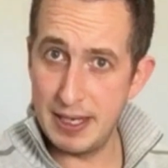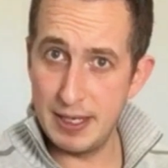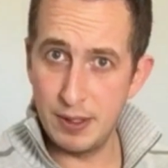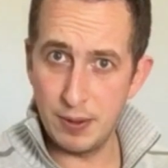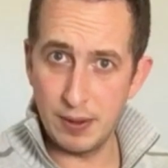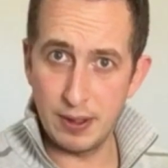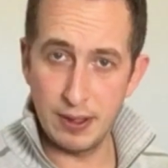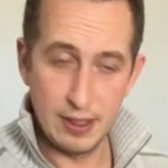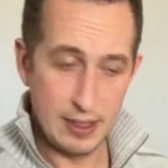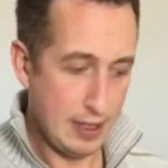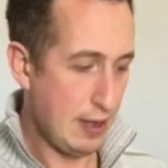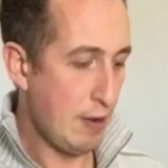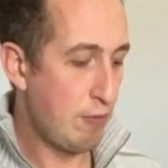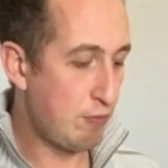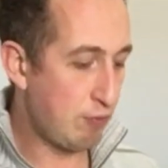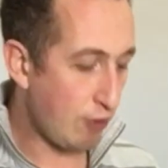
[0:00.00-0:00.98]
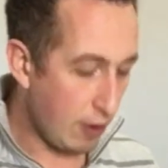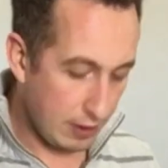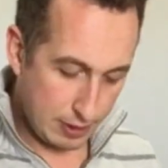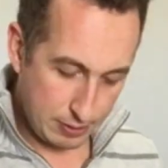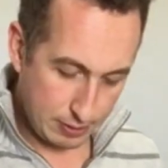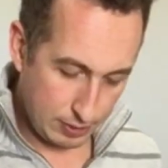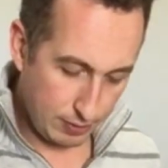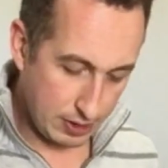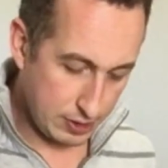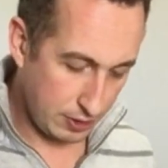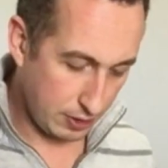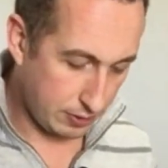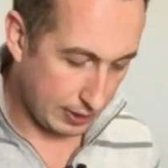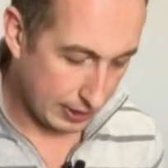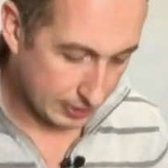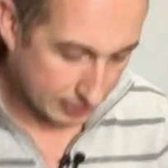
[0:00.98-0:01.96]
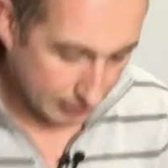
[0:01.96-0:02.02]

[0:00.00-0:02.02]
in your frunk with the rest of your cleaning